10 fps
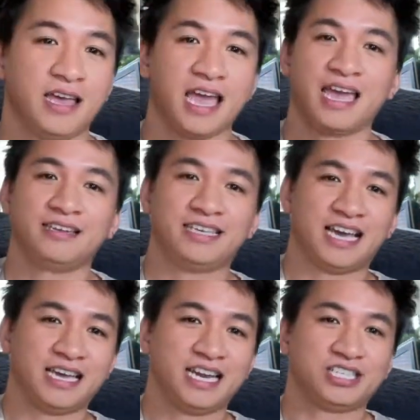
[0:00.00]
And
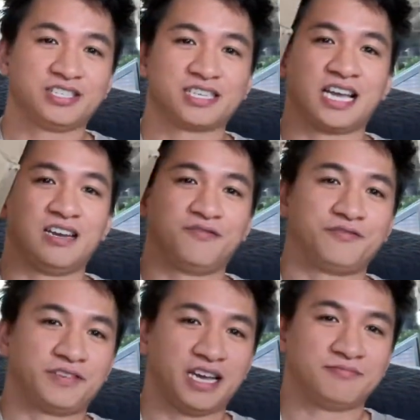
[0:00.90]
yeah, and I just kind
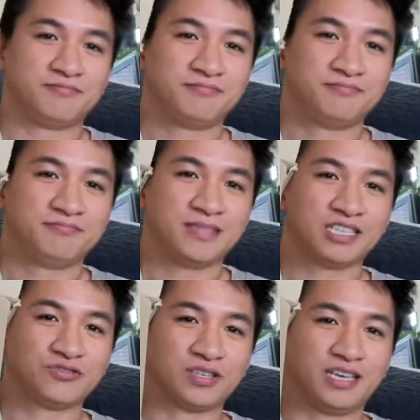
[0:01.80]
of, yeah,
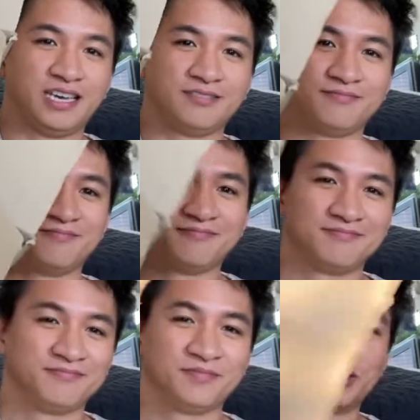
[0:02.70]
that's really it.
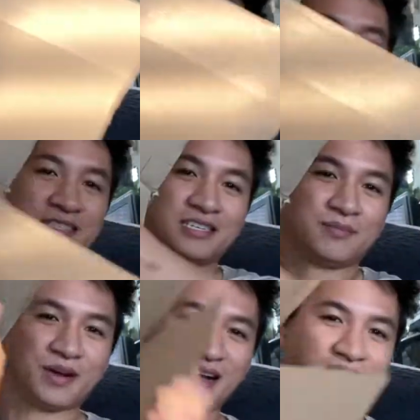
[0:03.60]
Just a box in a
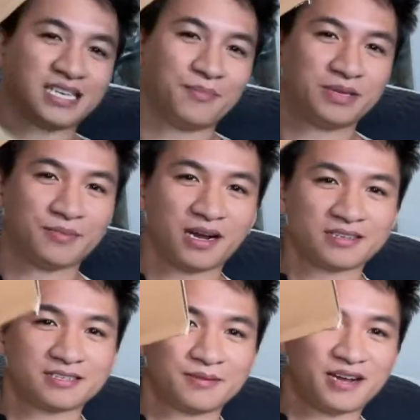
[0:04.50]
box, empty
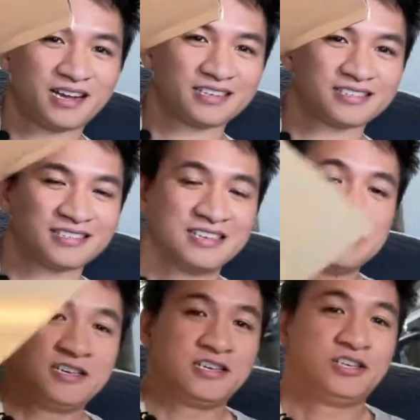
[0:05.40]
box in a box.
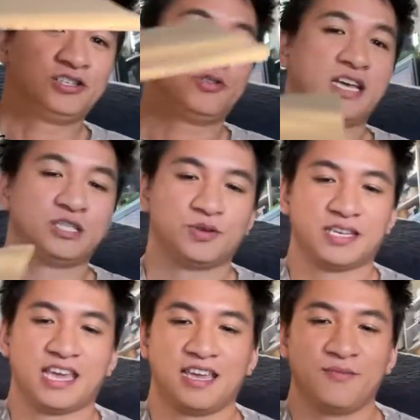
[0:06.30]
So that's what it
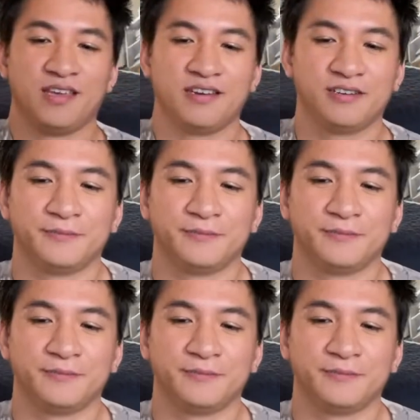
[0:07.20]
came in,